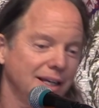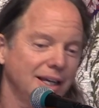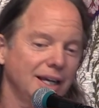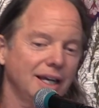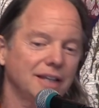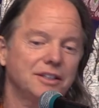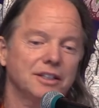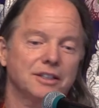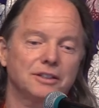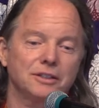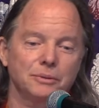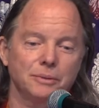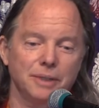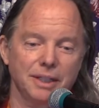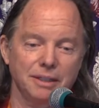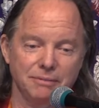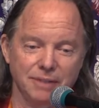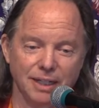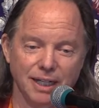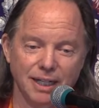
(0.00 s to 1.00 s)
ethical
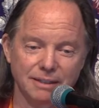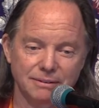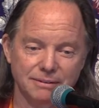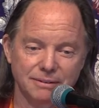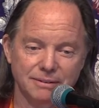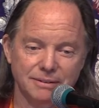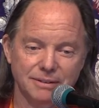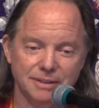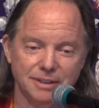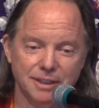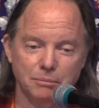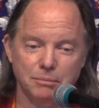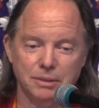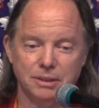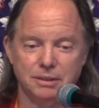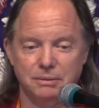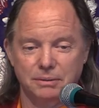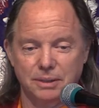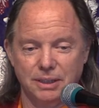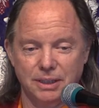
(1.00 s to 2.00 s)
way of life. Number
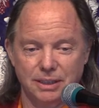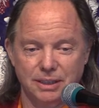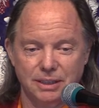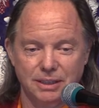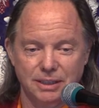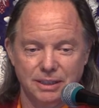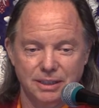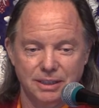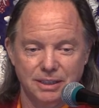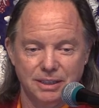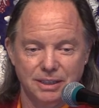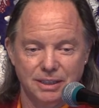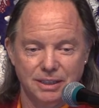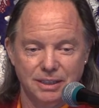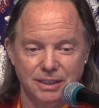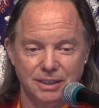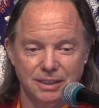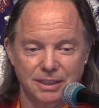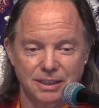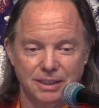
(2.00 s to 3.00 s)
three,
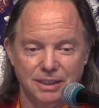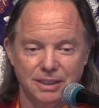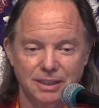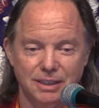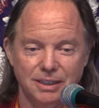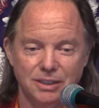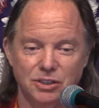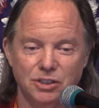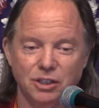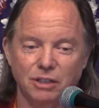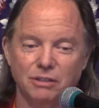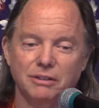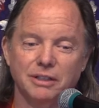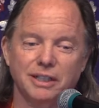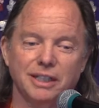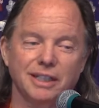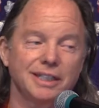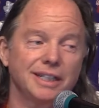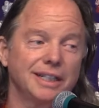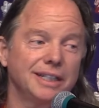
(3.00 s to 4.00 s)
don't
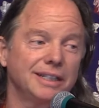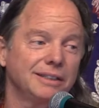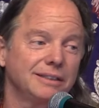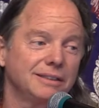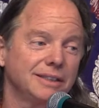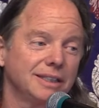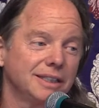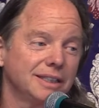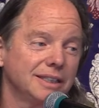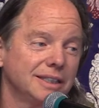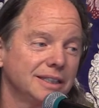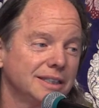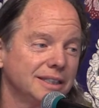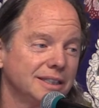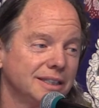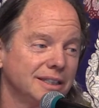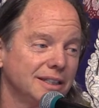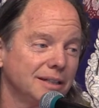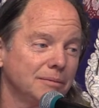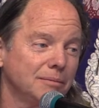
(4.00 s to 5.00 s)
get angry.
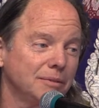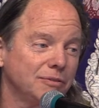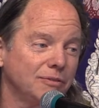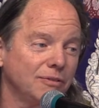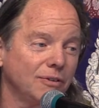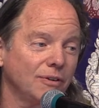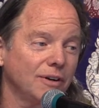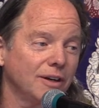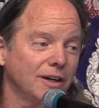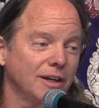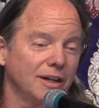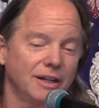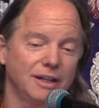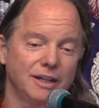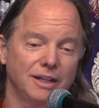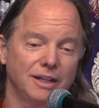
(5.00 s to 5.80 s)
Number four,